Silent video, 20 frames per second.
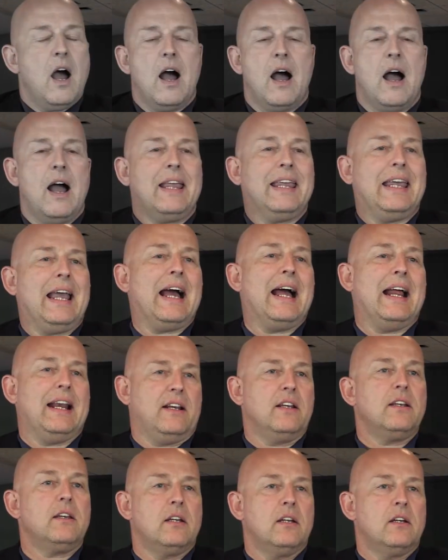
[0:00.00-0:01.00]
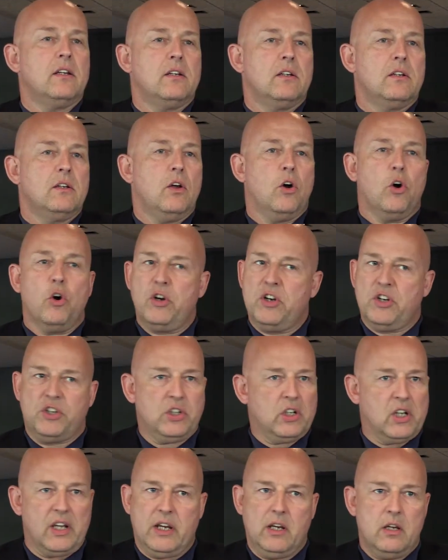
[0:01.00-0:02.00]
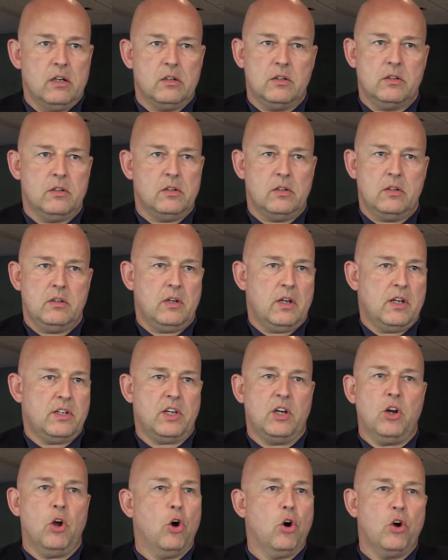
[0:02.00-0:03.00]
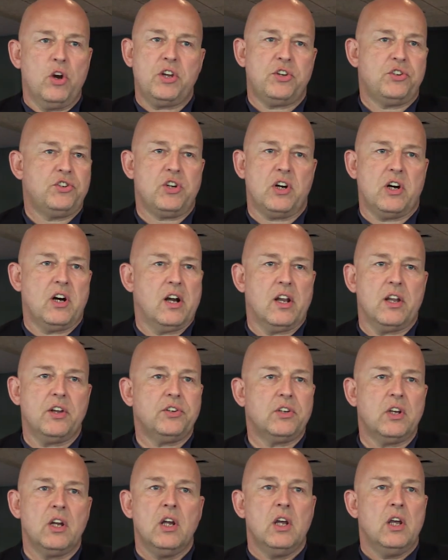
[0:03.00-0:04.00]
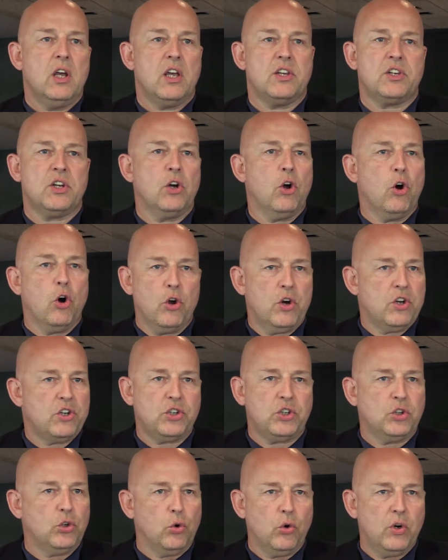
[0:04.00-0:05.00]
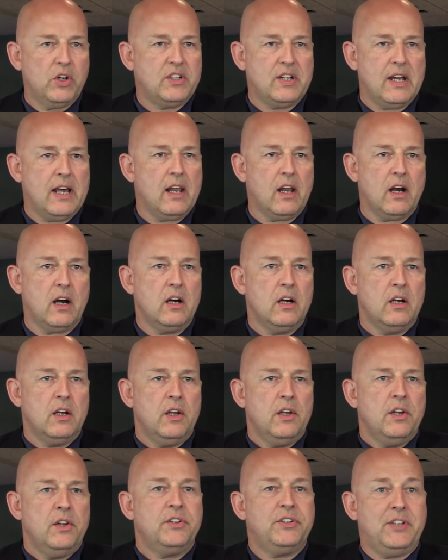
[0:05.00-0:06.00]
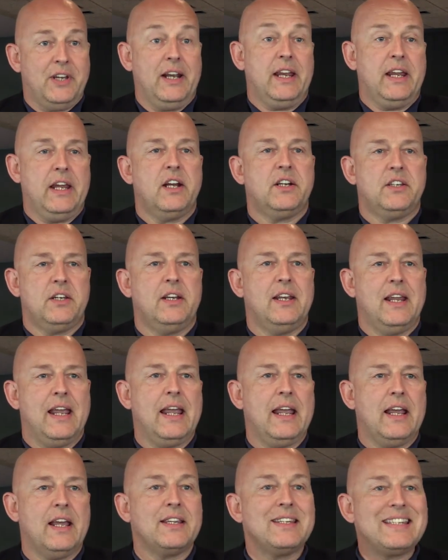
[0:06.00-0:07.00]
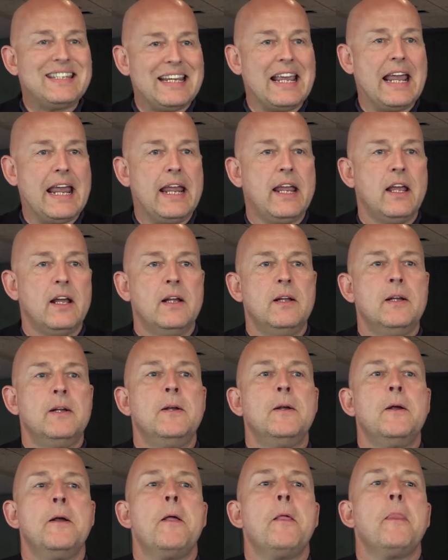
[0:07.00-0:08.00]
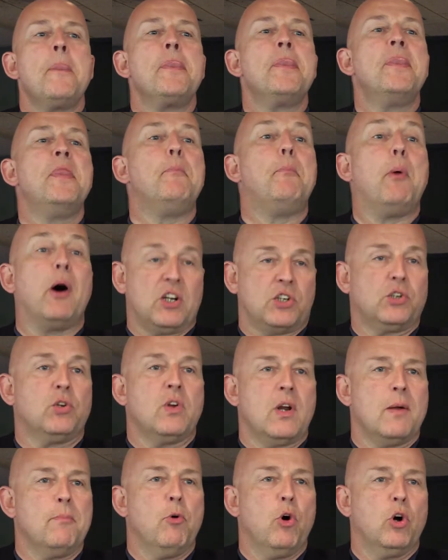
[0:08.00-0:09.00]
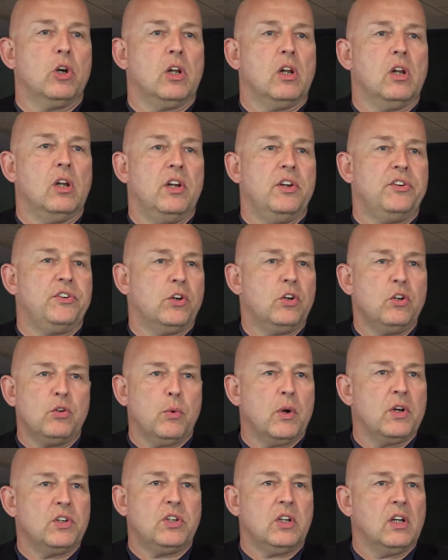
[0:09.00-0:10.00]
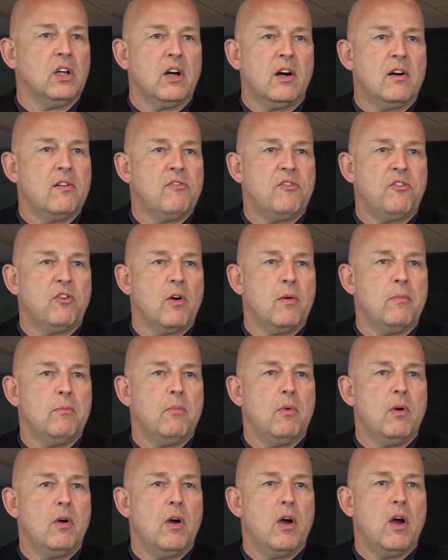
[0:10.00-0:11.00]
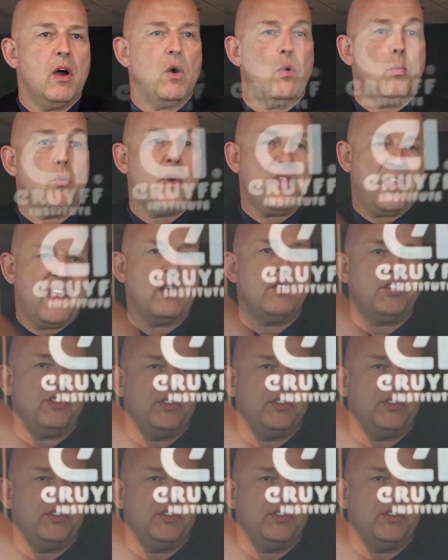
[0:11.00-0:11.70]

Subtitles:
I can't, honestly, as an honest journalist, as an honest storyteller, sit here today and say the Barcelona model is a good one to learn from without